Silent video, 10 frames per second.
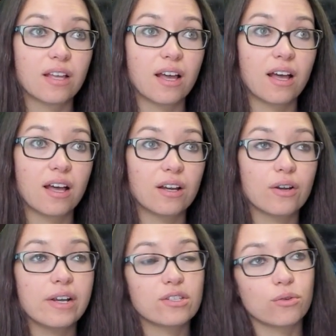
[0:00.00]

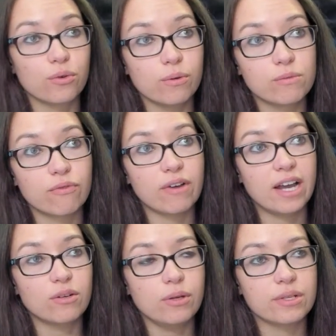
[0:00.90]
Alright, so Groom's
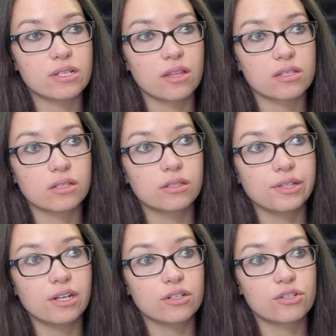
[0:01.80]
Finery, we saw this
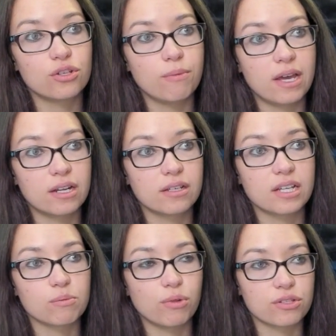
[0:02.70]
earlier. 2 mana,
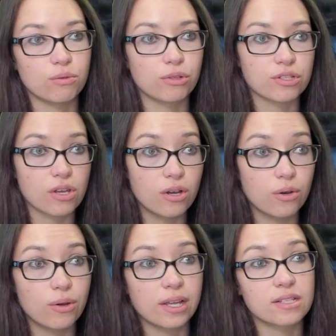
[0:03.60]
gets
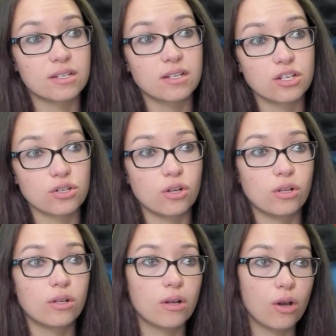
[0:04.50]
+2/+0, and gets an
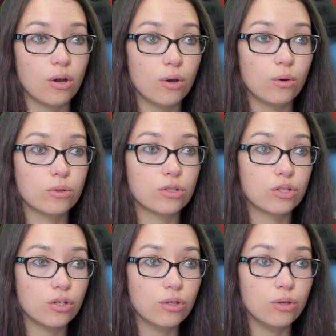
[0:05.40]
additional
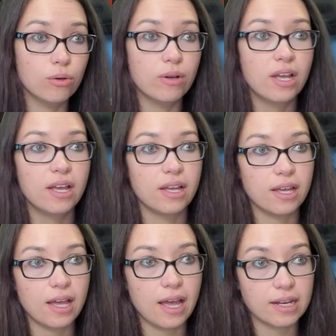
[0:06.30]
0/2,
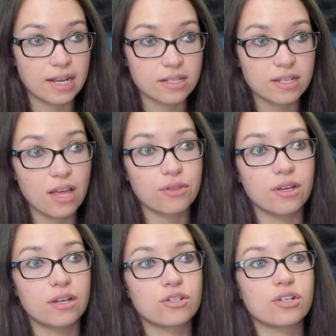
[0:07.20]
and has Death
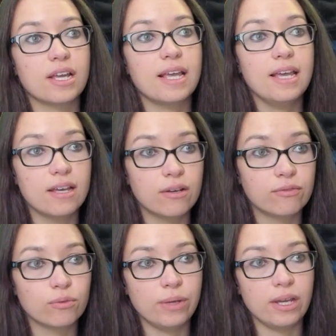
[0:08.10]
Touch
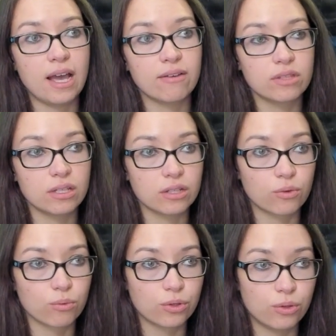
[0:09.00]
if we have the
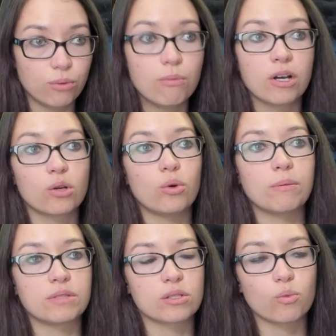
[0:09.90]
Groom
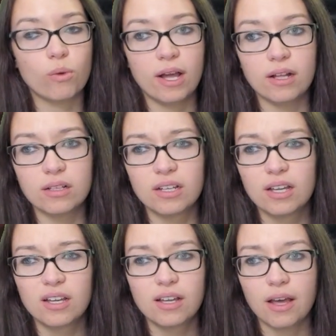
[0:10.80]
equipped as well.
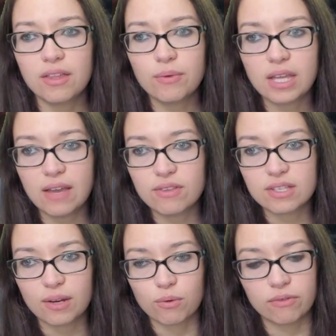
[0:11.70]
I think we gave this
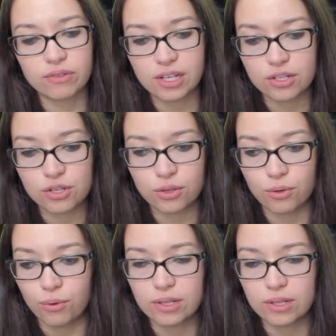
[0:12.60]
like roughly a 2.